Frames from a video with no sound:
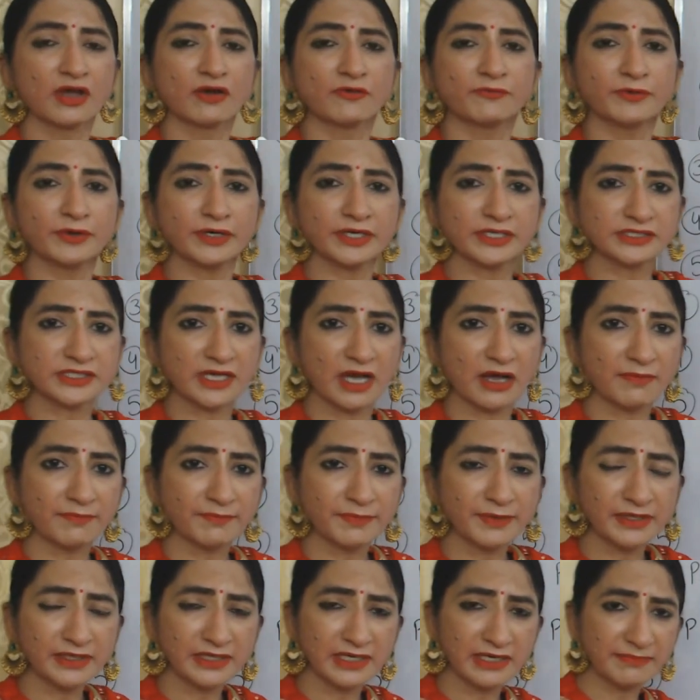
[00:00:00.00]
For
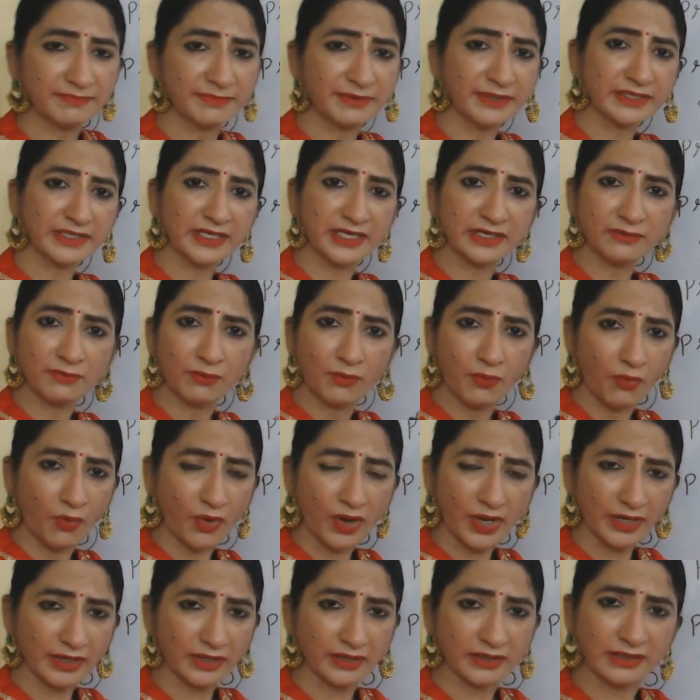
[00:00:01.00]
example, labor can
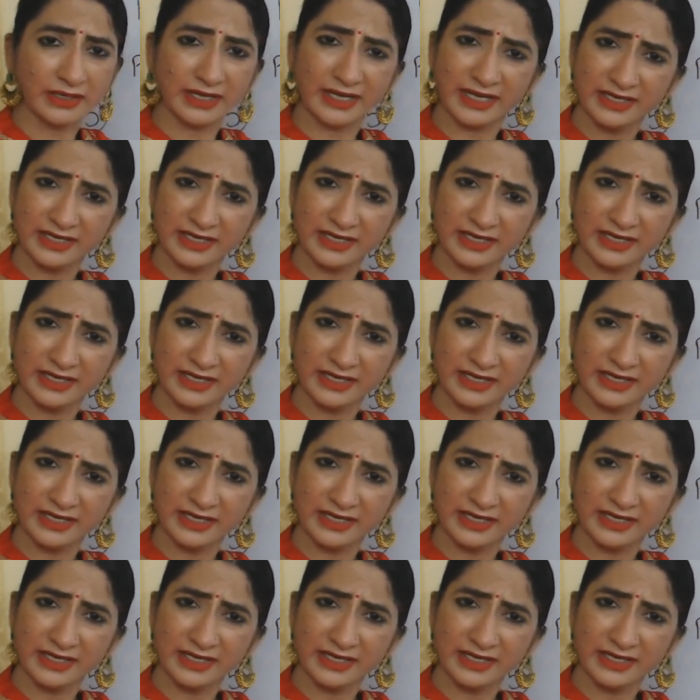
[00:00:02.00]
work